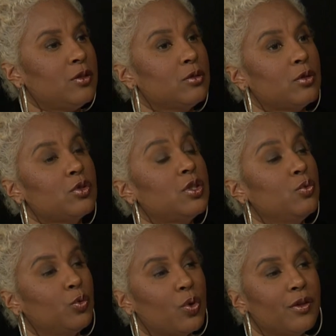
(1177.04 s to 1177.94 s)
So she was
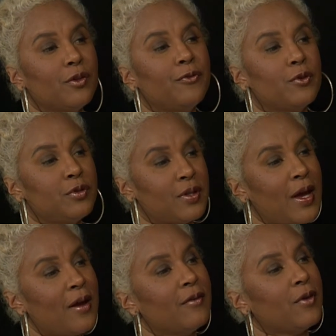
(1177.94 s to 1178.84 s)
one of the first to
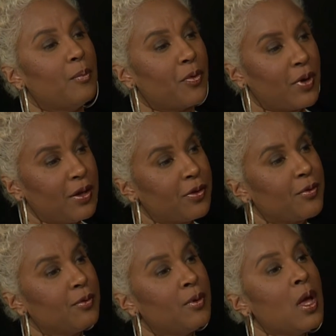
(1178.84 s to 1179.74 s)
have a
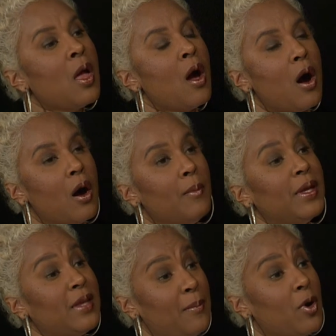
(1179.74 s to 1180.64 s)
breakthrough in
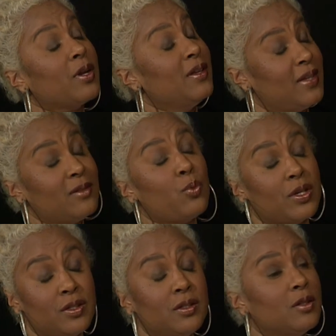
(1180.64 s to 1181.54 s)
that market, and that's why
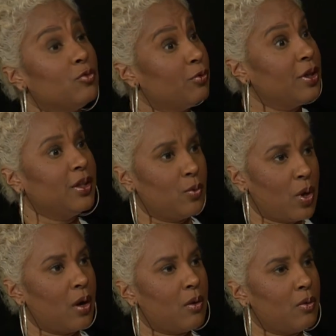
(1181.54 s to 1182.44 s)
she did really well
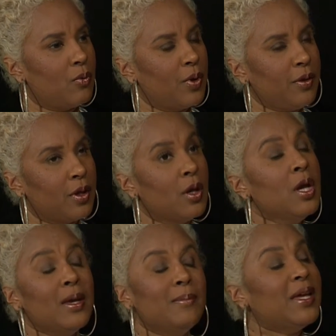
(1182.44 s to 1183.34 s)
with it.
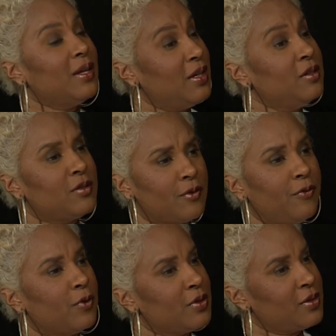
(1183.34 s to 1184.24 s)
Made it easier for
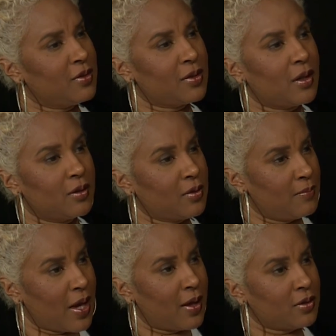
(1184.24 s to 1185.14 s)
us to sell and to
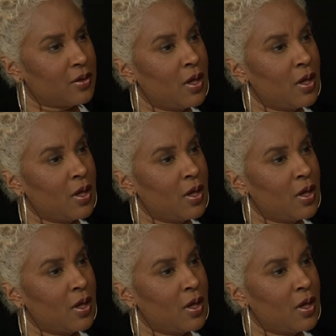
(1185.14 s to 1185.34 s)
match.